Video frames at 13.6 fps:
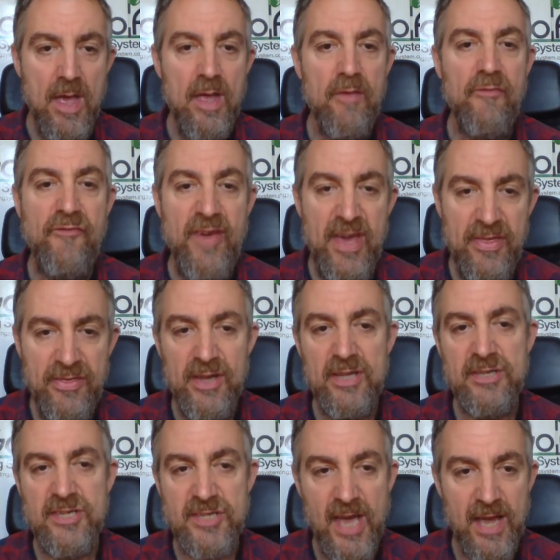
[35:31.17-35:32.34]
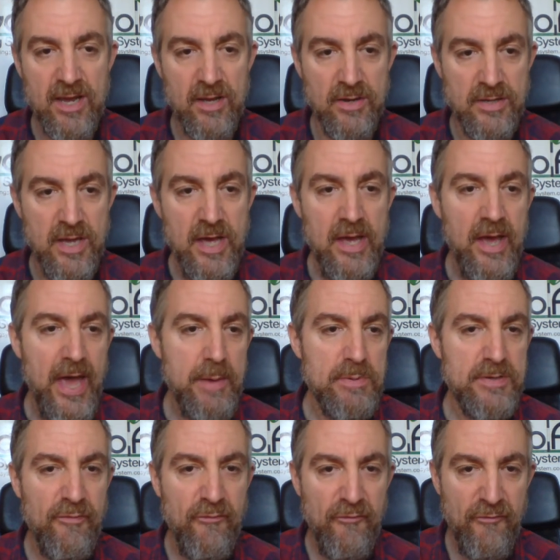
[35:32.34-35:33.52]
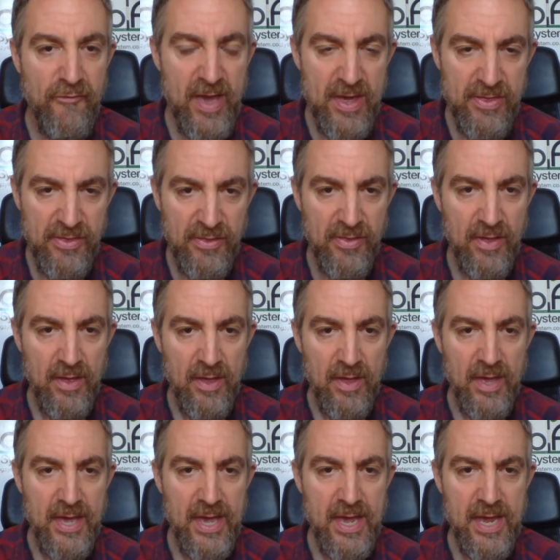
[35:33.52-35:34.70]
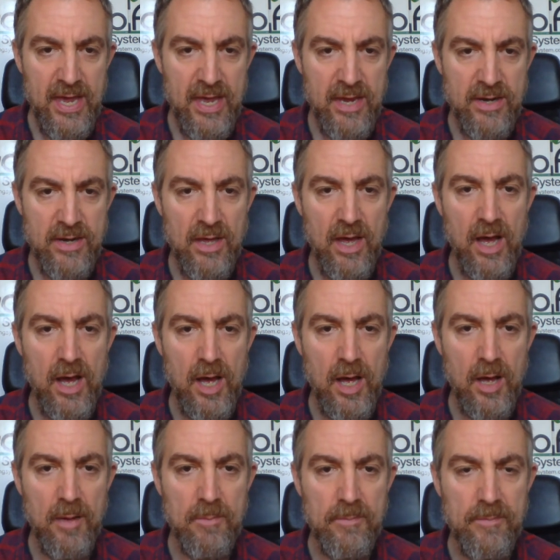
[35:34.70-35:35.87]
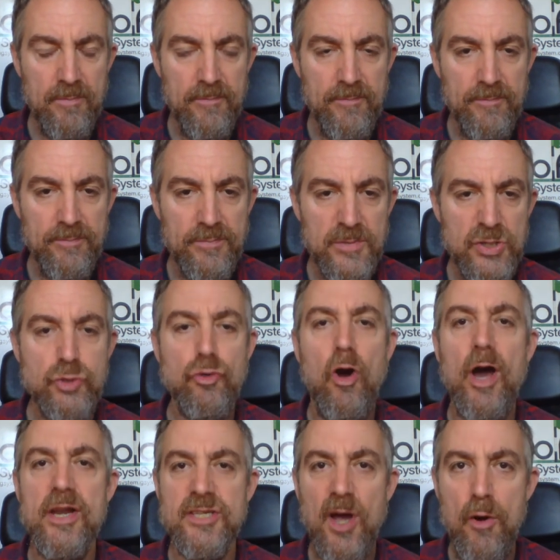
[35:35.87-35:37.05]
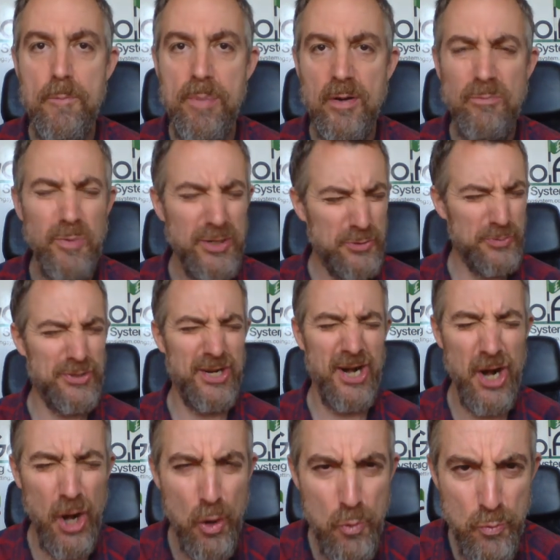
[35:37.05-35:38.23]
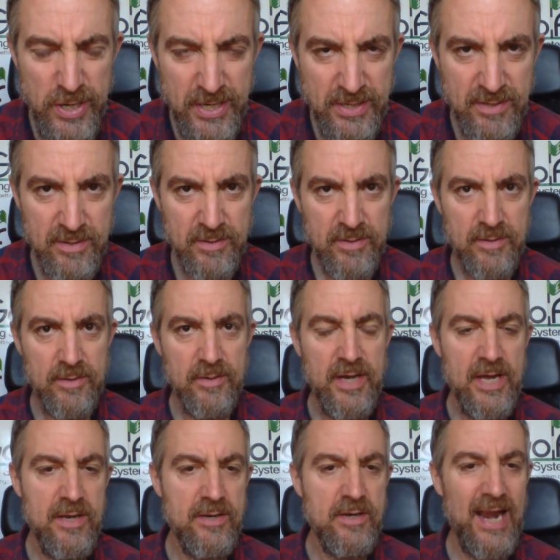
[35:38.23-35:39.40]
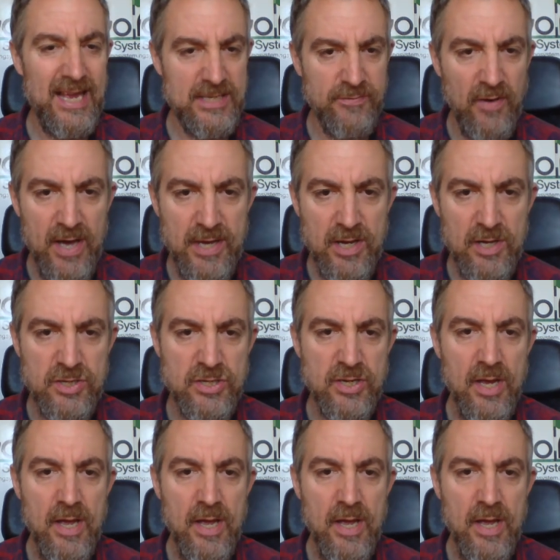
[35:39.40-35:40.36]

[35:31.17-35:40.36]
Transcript: Fifth and second. He was fifth in um, Shriners Open, which was loaded in Las Vegas.